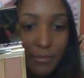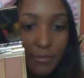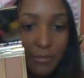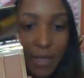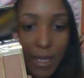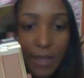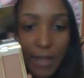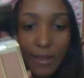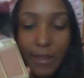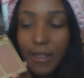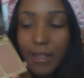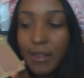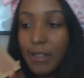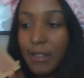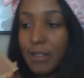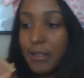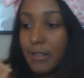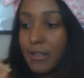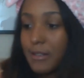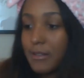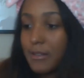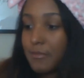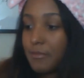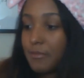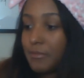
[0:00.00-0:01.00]
I like
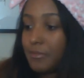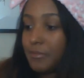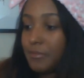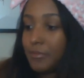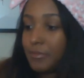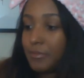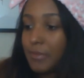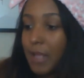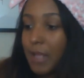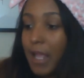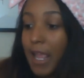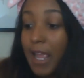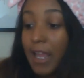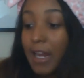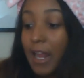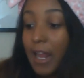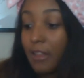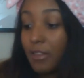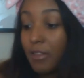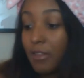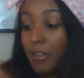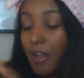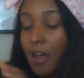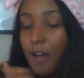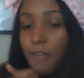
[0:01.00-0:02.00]
this. And I
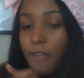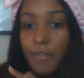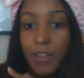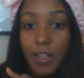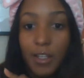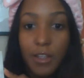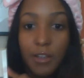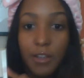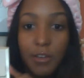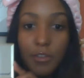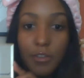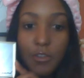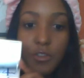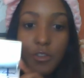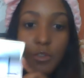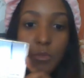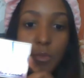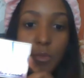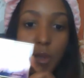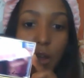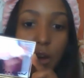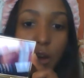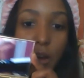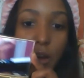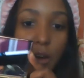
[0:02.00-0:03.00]
love the huge
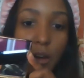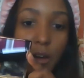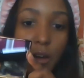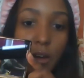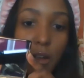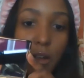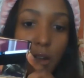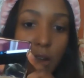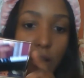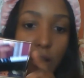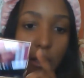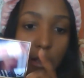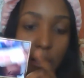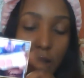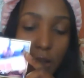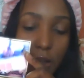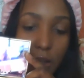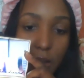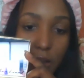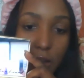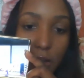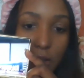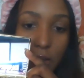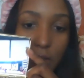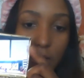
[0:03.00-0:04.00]
mirror.
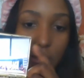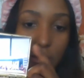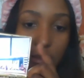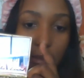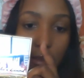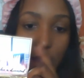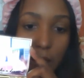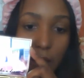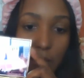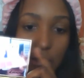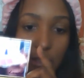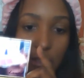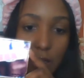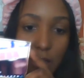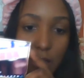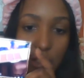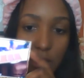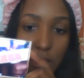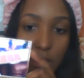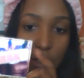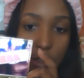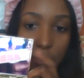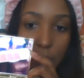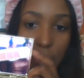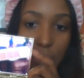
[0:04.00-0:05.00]
That was
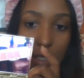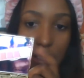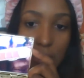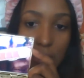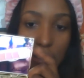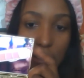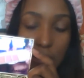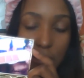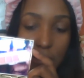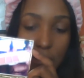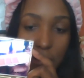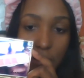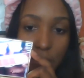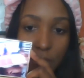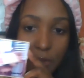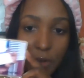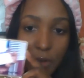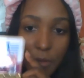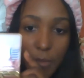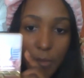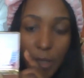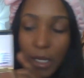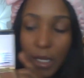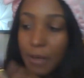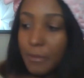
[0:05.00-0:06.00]
also a plus for
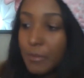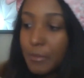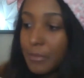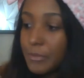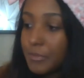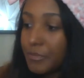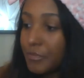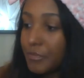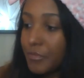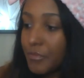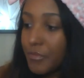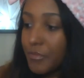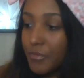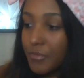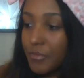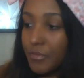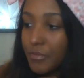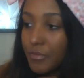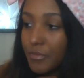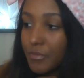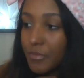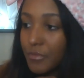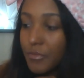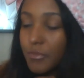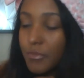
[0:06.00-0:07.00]
me.
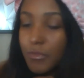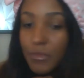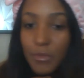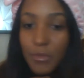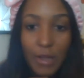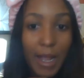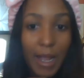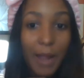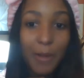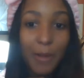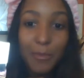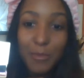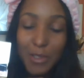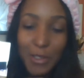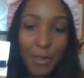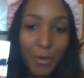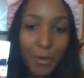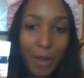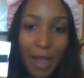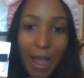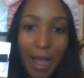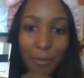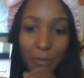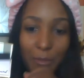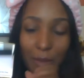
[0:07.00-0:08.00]
I'm so
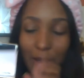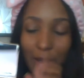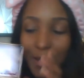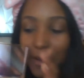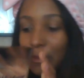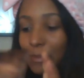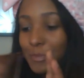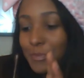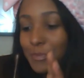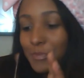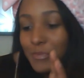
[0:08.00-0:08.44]
happy.